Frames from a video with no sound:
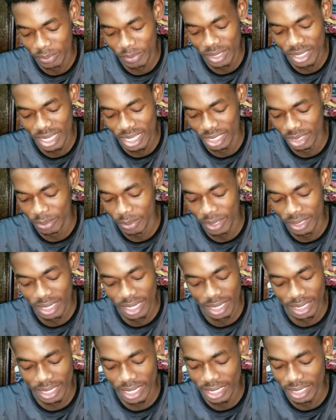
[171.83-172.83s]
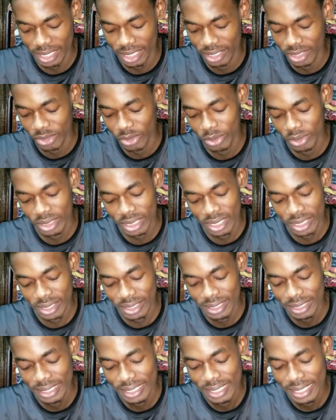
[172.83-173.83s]
Me expect them kind of news though.
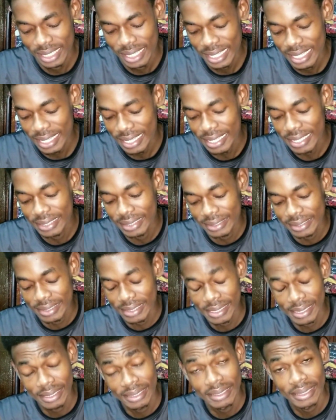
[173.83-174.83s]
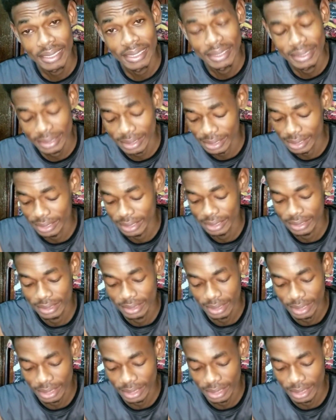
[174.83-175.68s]
At all.